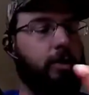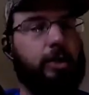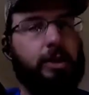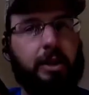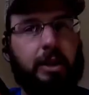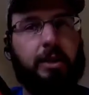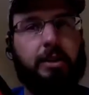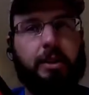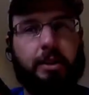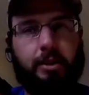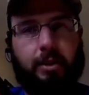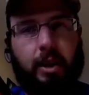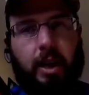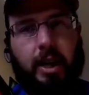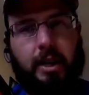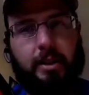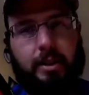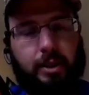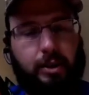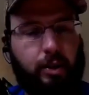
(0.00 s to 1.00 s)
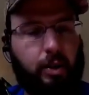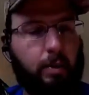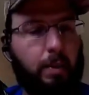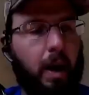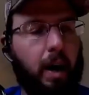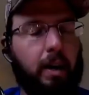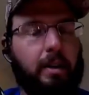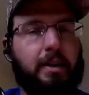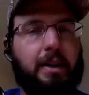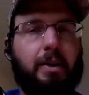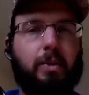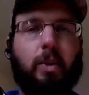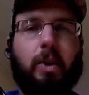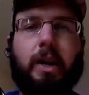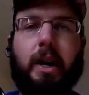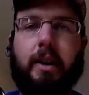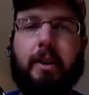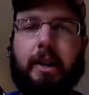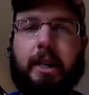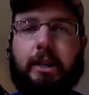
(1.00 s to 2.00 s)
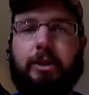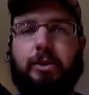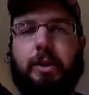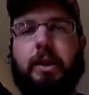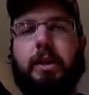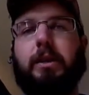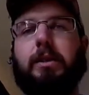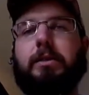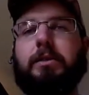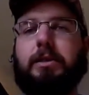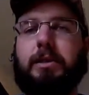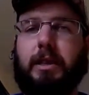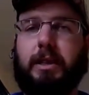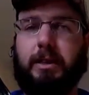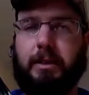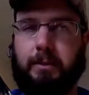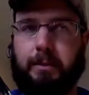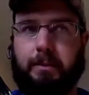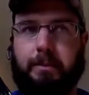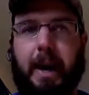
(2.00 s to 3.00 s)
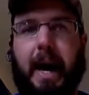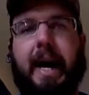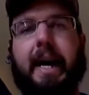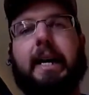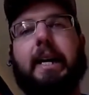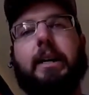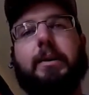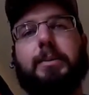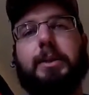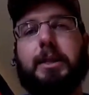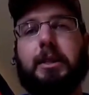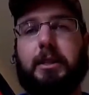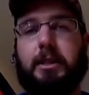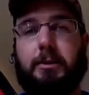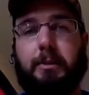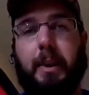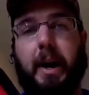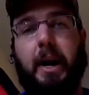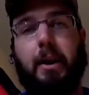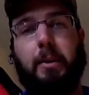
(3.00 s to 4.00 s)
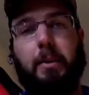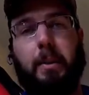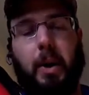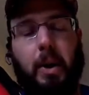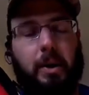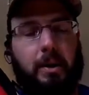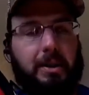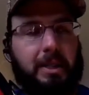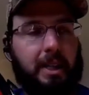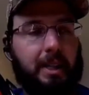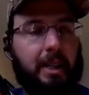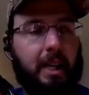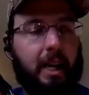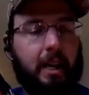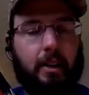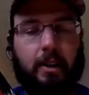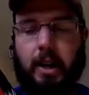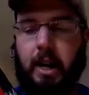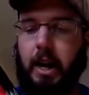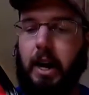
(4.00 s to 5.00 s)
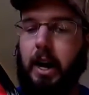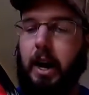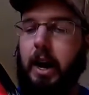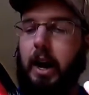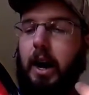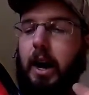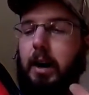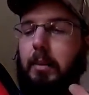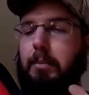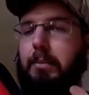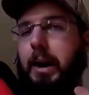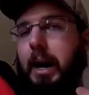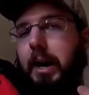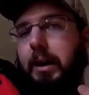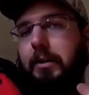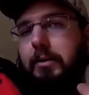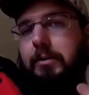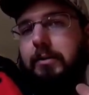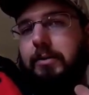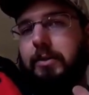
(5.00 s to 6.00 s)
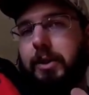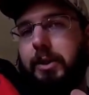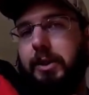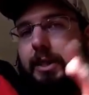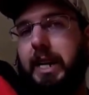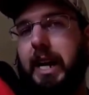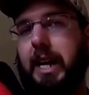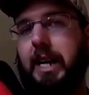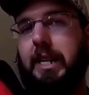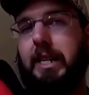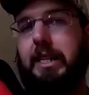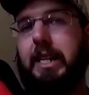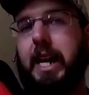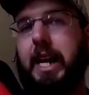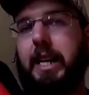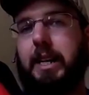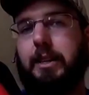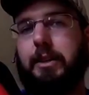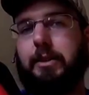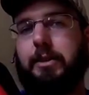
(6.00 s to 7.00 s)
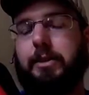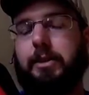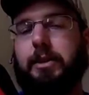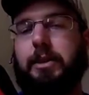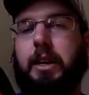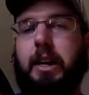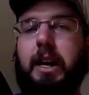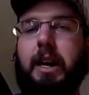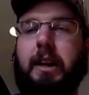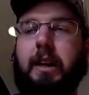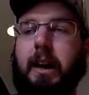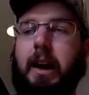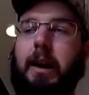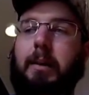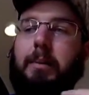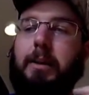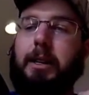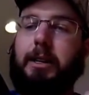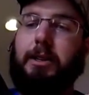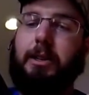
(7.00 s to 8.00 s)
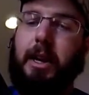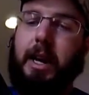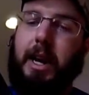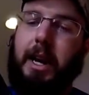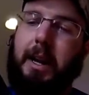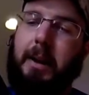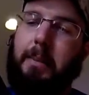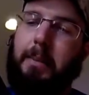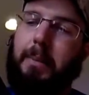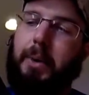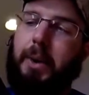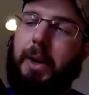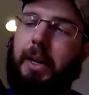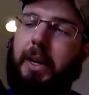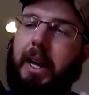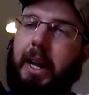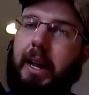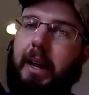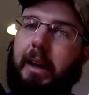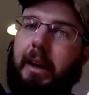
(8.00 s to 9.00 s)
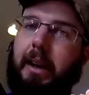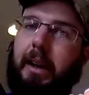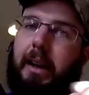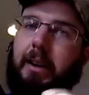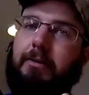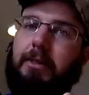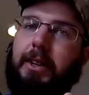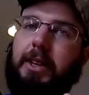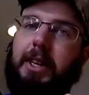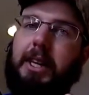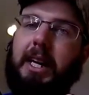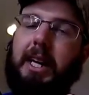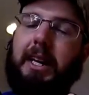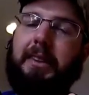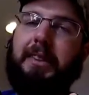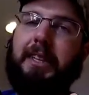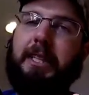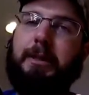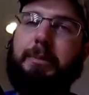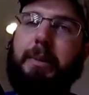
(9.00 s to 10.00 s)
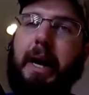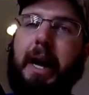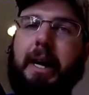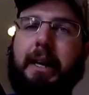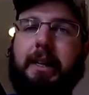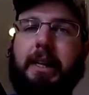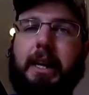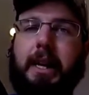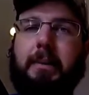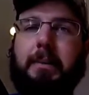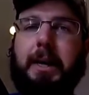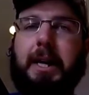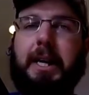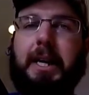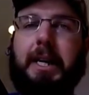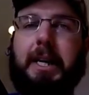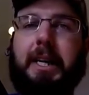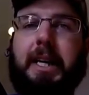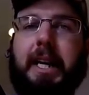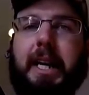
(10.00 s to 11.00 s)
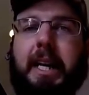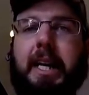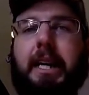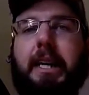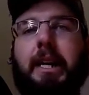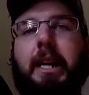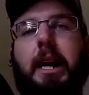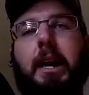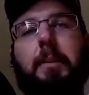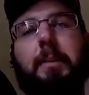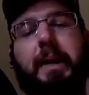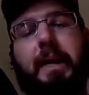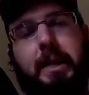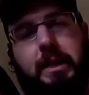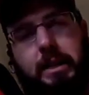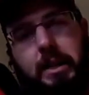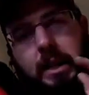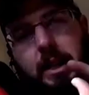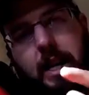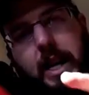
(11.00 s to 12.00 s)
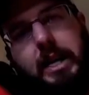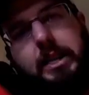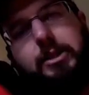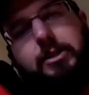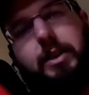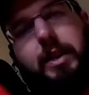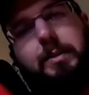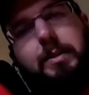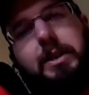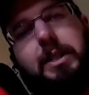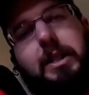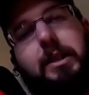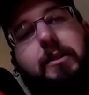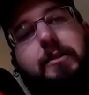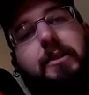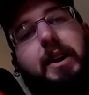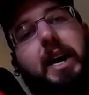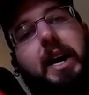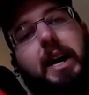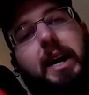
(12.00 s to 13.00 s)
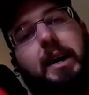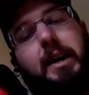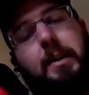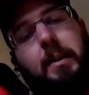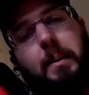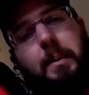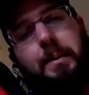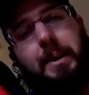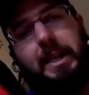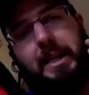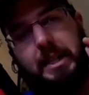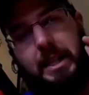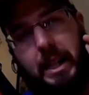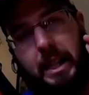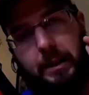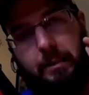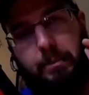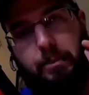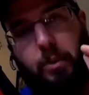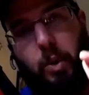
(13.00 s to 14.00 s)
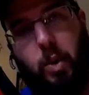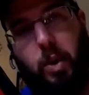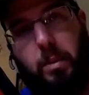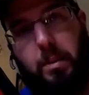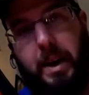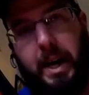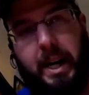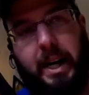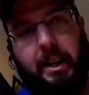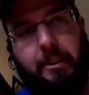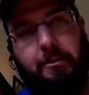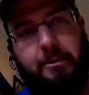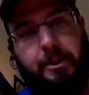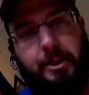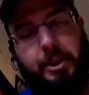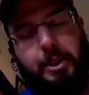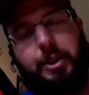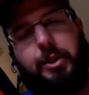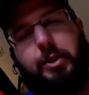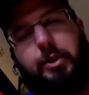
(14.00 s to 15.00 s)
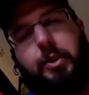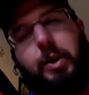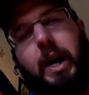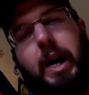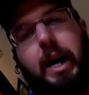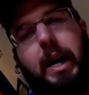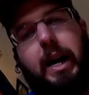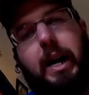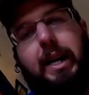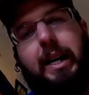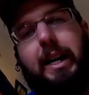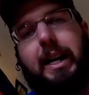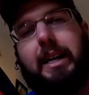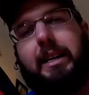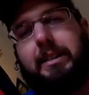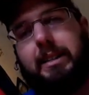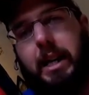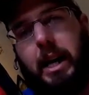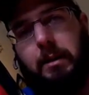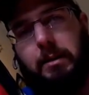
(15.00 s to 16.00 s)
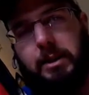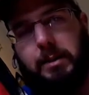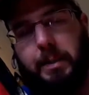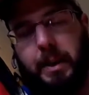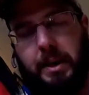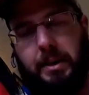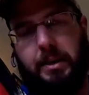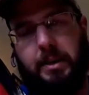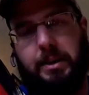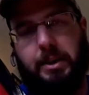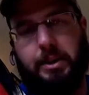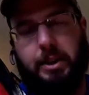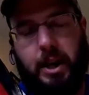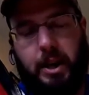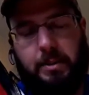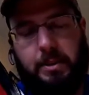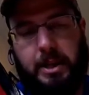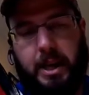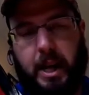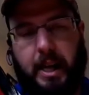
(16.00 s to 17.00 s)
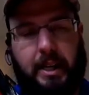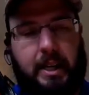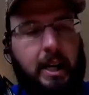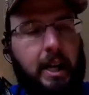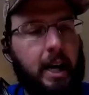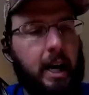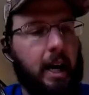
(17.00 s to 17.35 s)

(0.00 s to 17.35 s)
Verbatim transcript: we'll still utilize the toolbox and we'll carry drills and backups and spare parts in there. Uh, but for day to day use, I'm going to try and put everything in this bag that I'm going to need because less trips to the van means more money for you and less time spent on the job site.